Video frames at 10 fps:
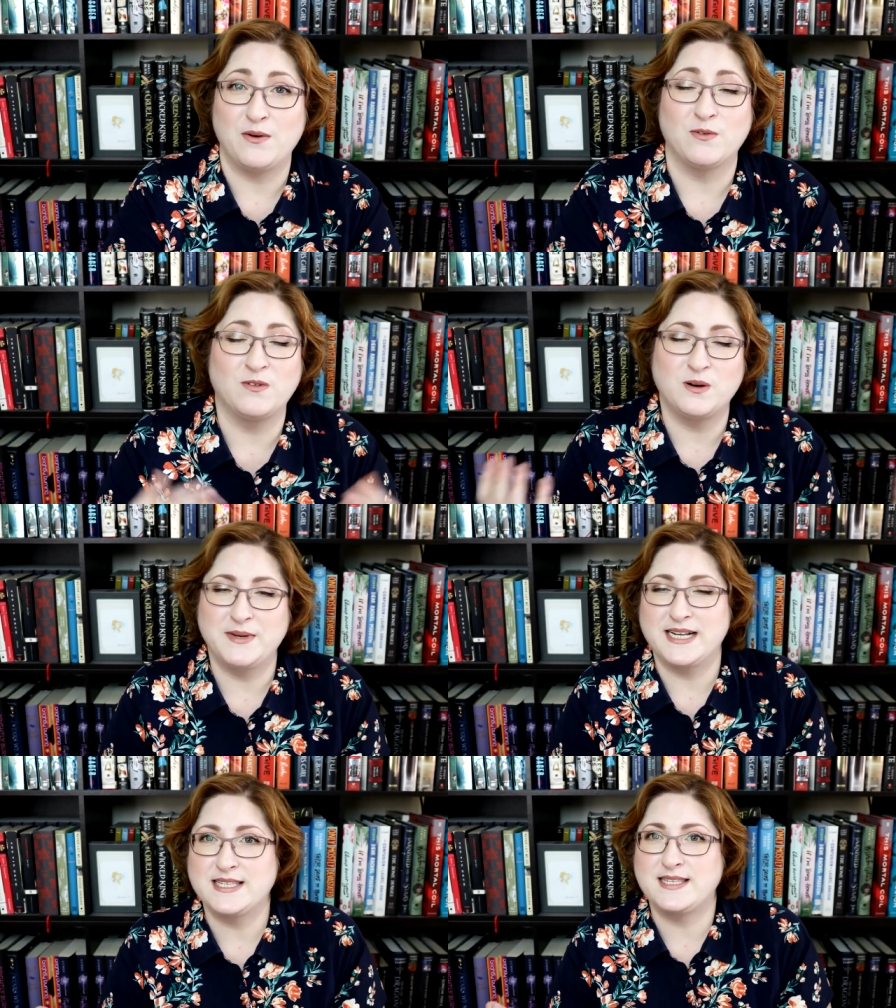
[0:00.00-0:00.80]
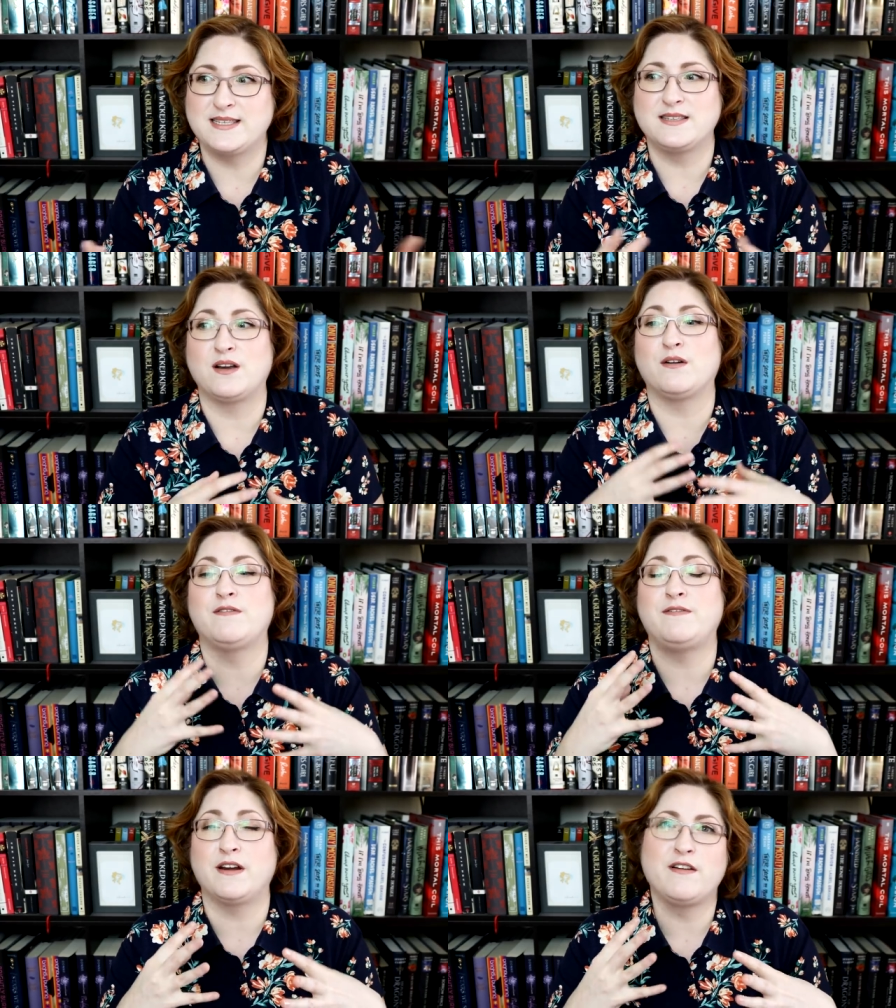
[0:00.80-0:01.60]
Romances are
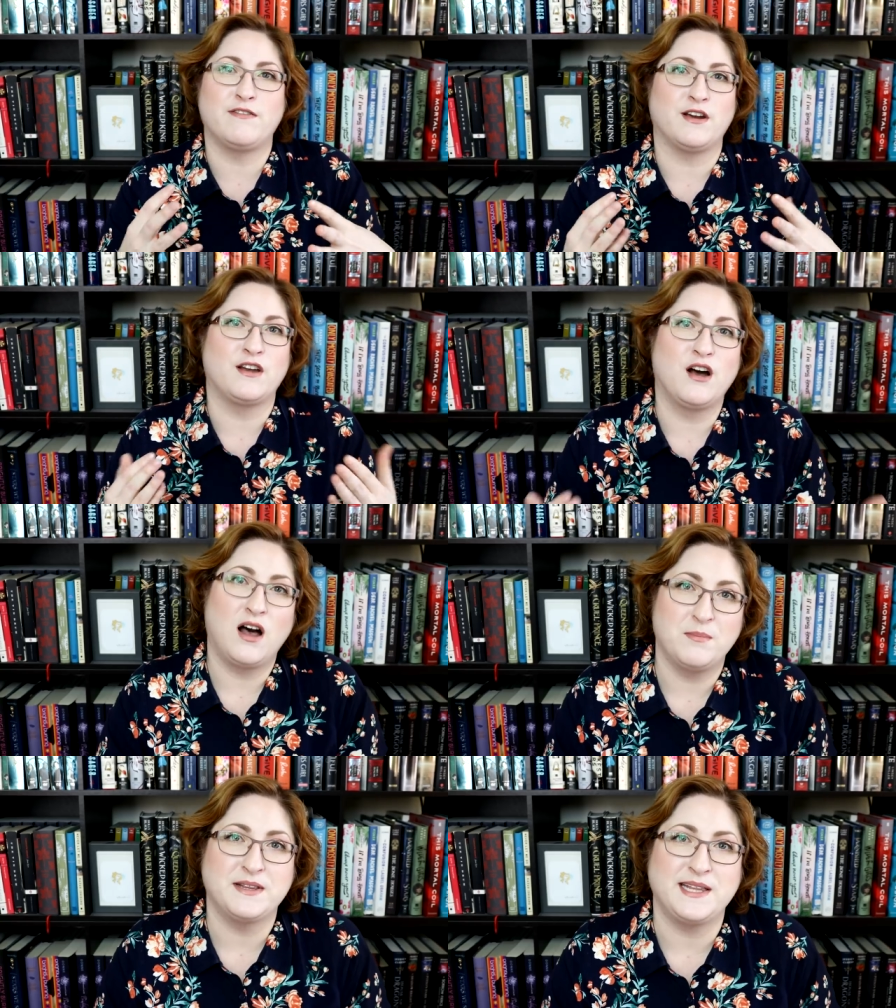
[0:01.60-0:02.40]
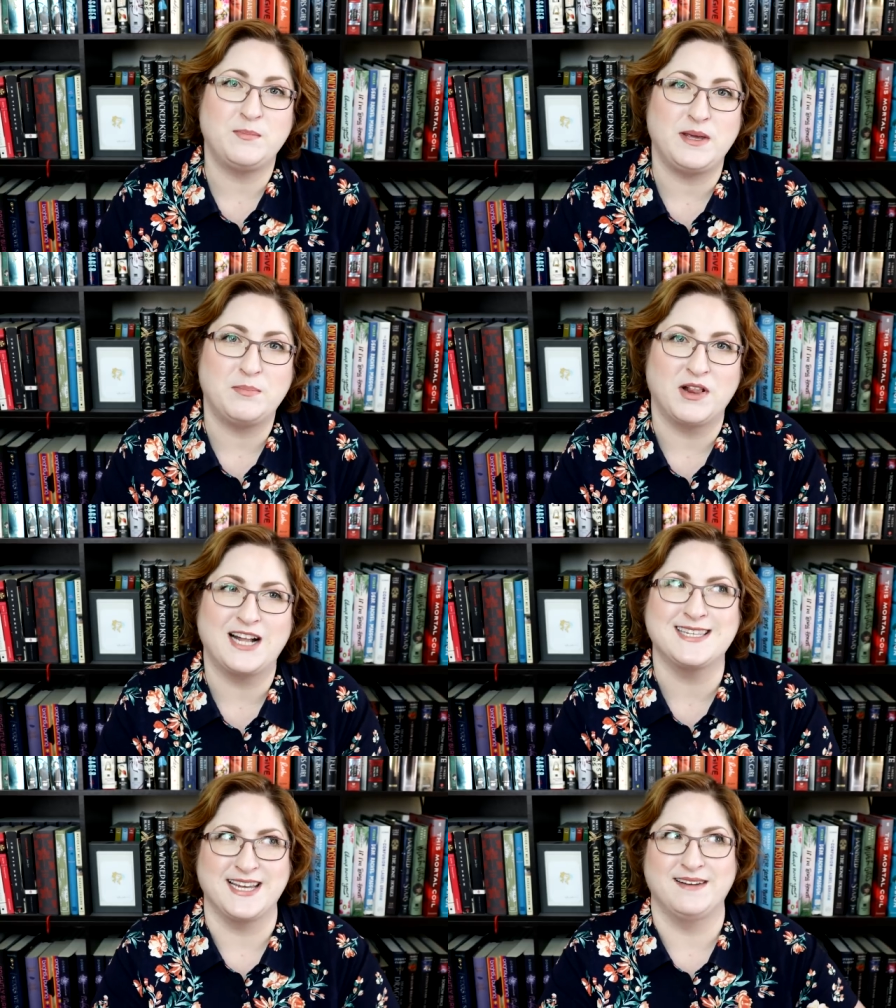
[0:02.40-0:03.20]
very, very commonly B
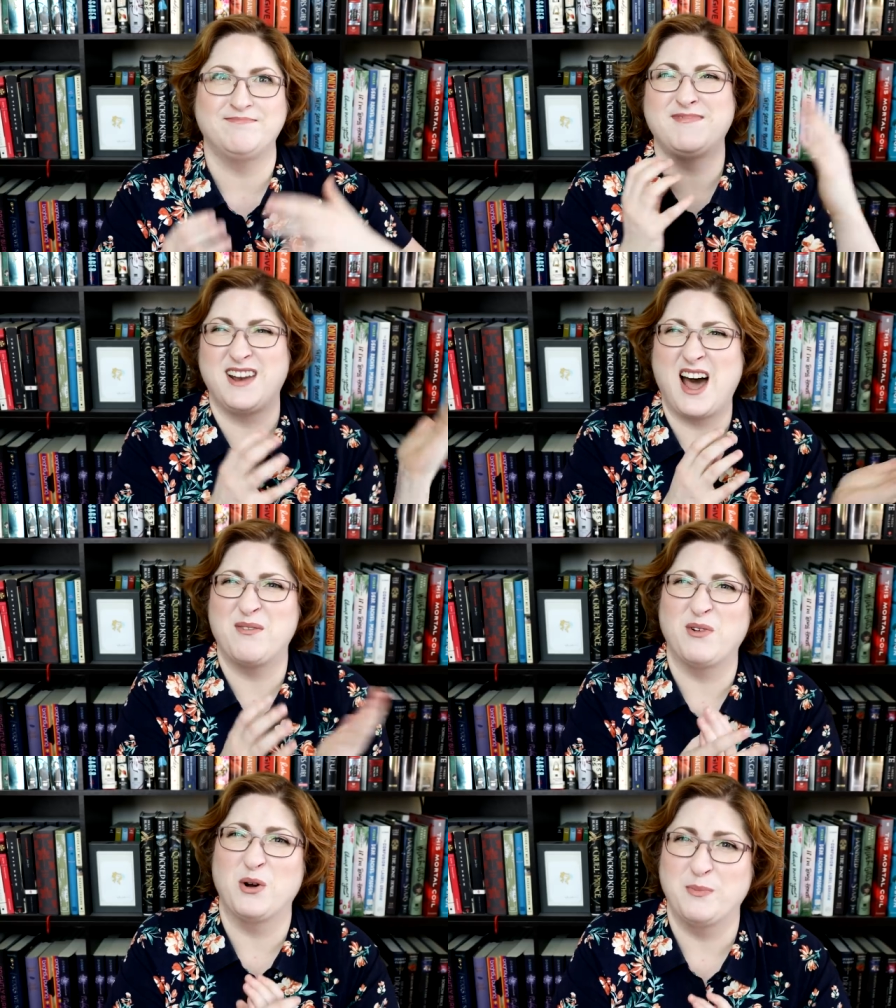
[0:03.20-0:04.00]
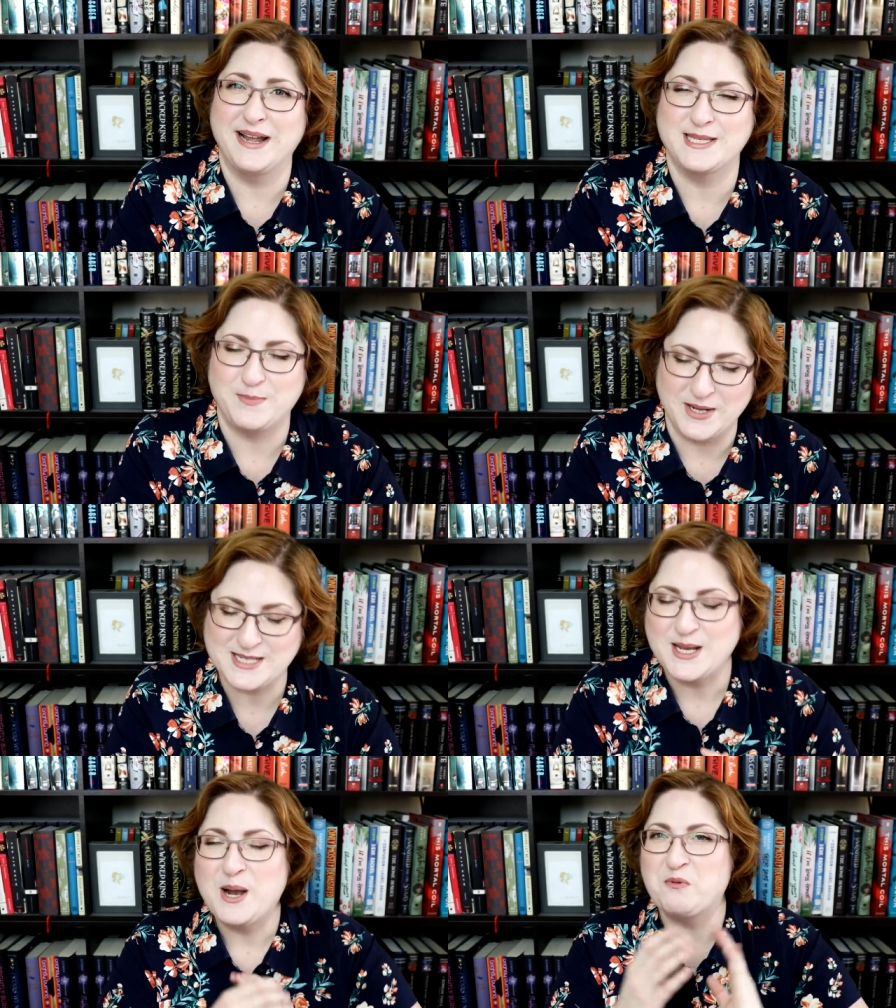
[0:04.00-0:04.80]
plots in non-romance books.